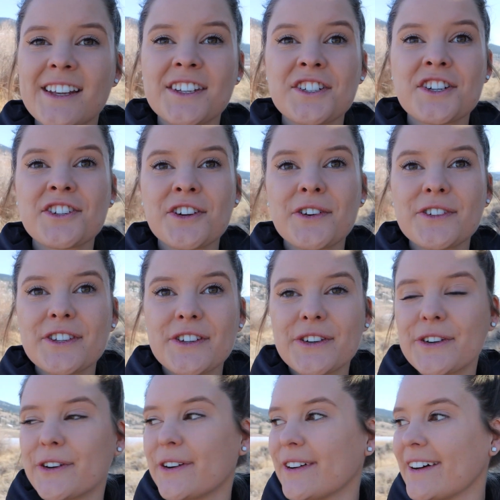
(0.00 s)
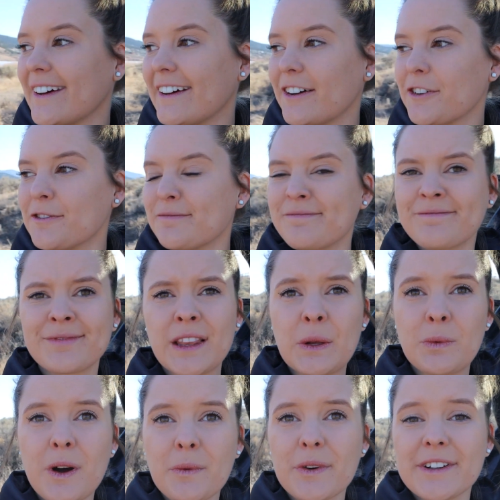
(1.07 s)
that just shows you
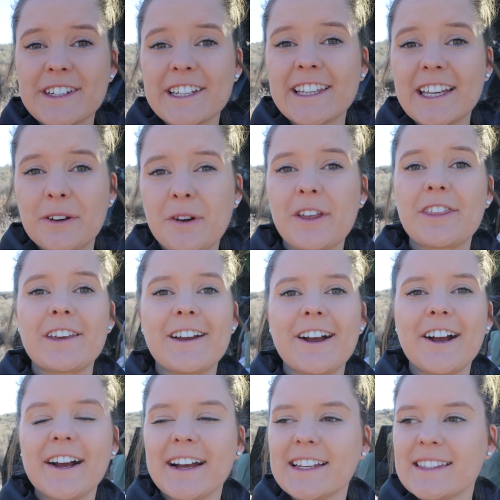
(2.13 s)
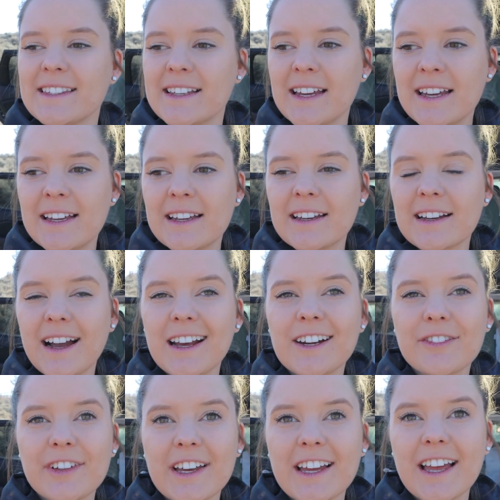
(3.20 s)
what we're dealing with here. It's kind
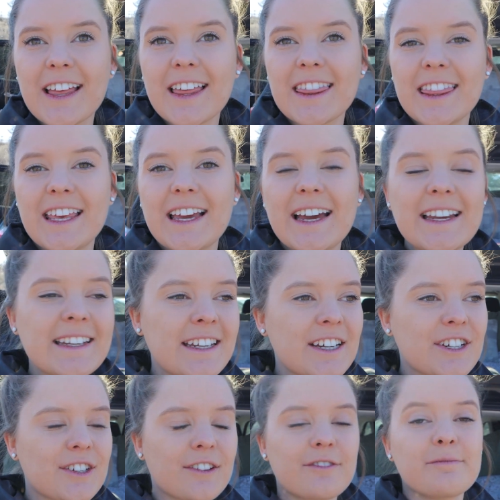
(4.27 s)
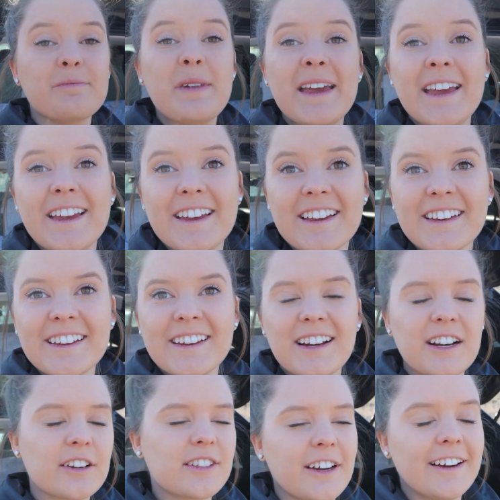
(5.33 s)
of like the endish of May,
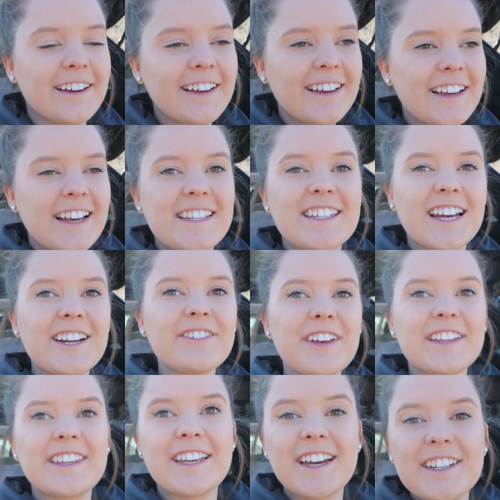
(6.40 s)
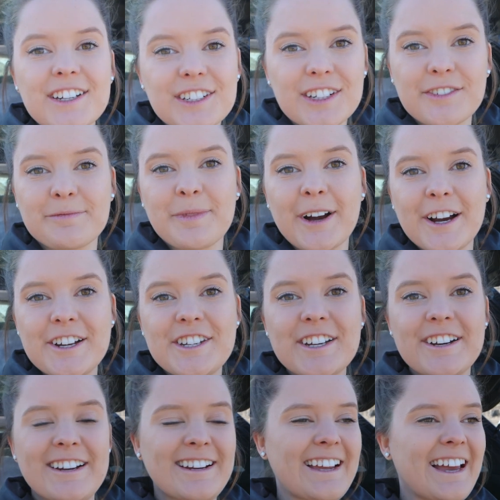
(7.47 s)
or sorry, it's kind of like the endish of March
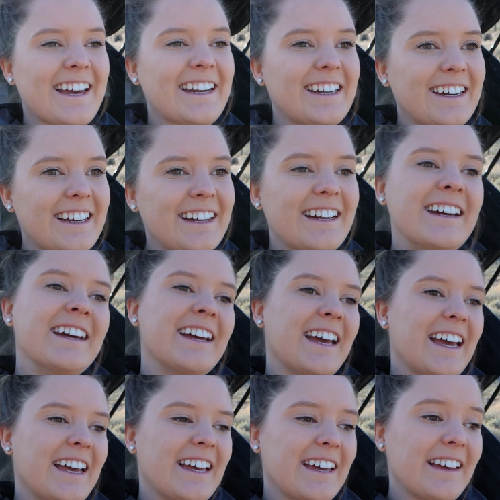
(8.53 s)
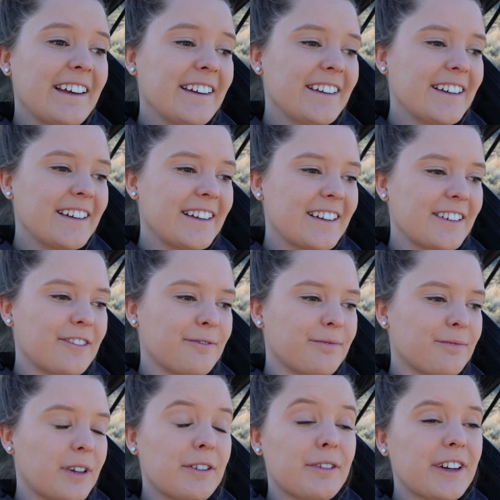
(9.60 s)
here in Canada, and
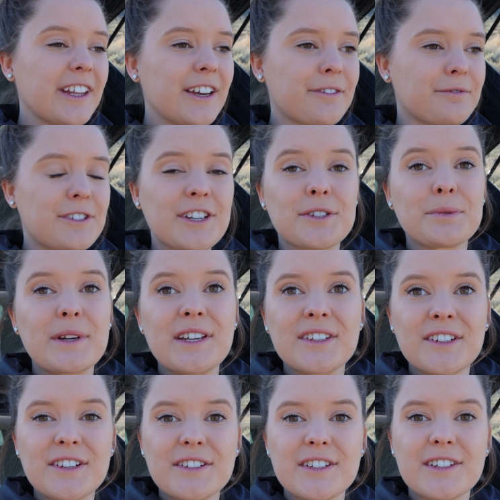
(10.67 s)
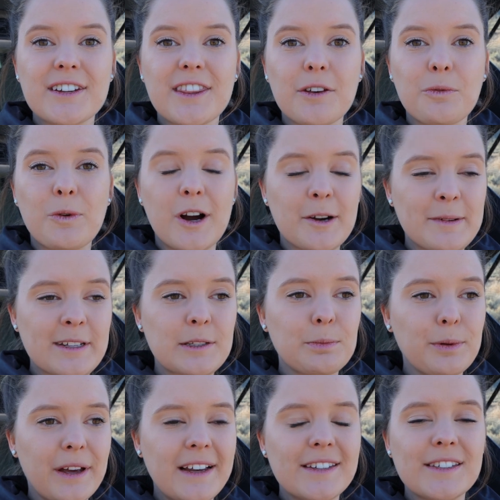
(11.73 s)
we really just researched the warmest
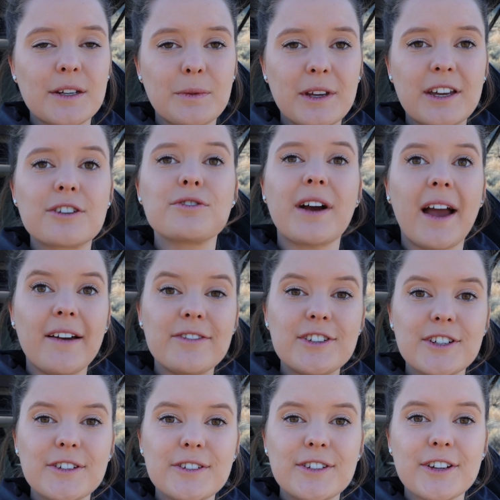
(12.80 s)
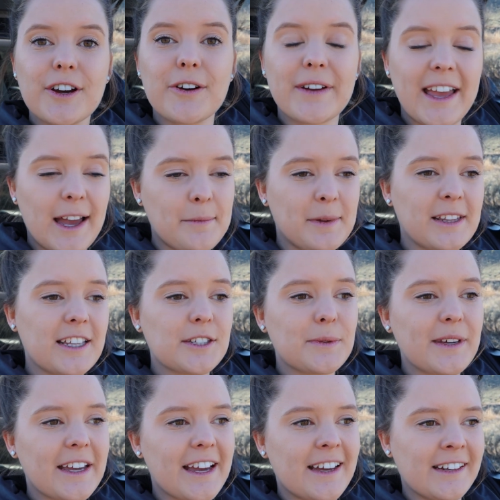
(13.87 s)
place that we could drive to go camping this
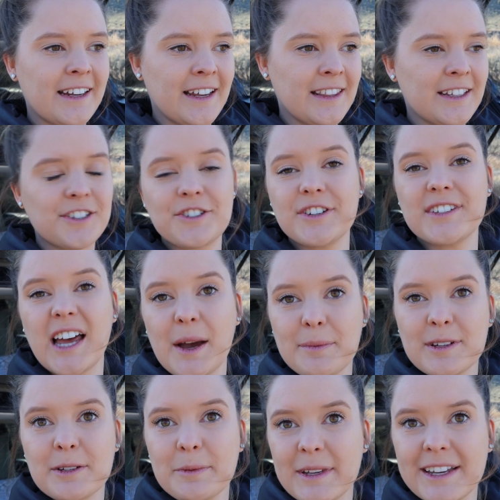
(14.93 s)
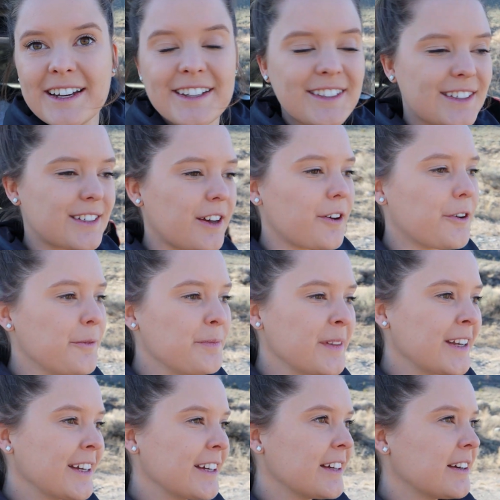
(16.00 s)
weekend, and this just happened to be it. So
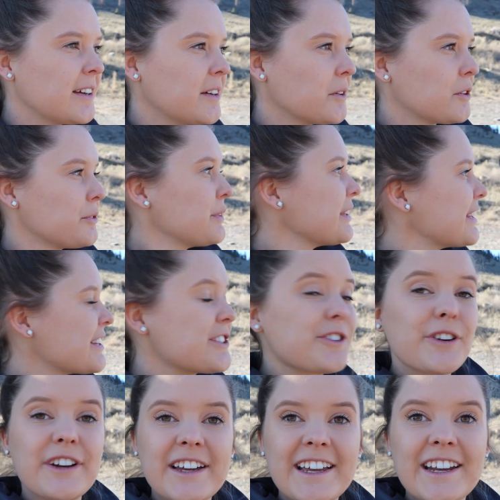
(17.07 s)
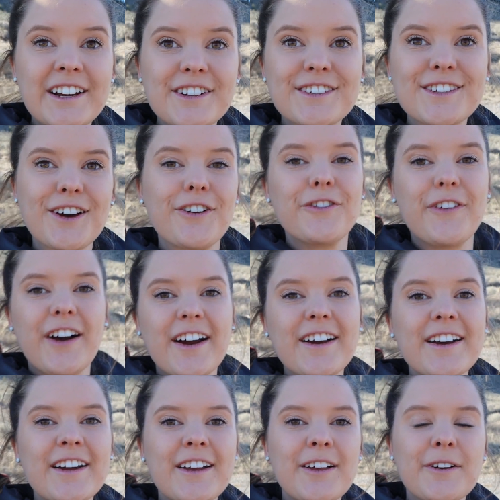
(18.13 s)
we're really enjoying it here so far.
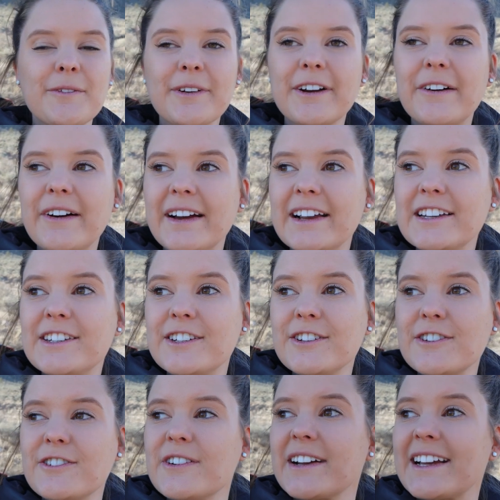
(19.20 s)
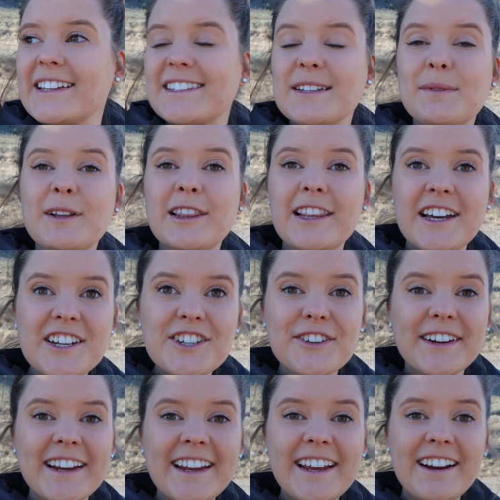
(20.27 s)
We're going to get some lunch
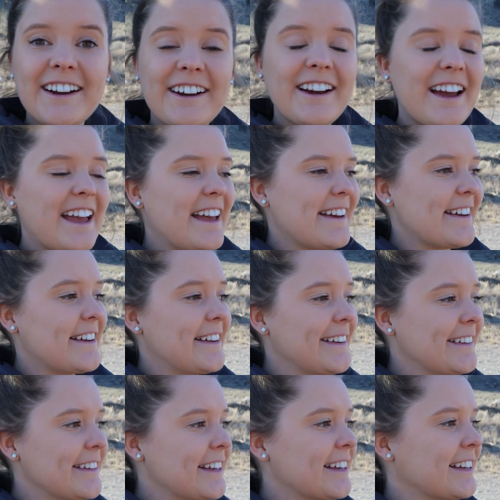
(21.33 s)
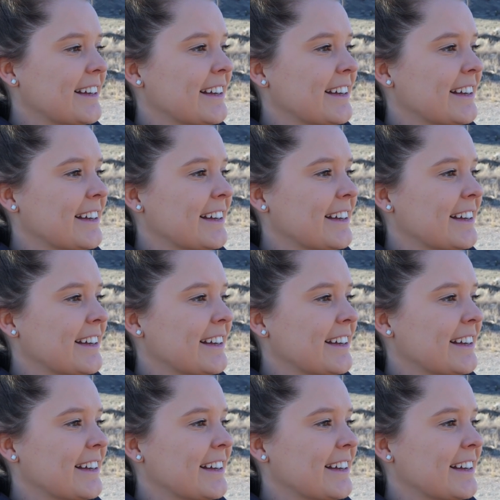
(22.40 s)
ready here and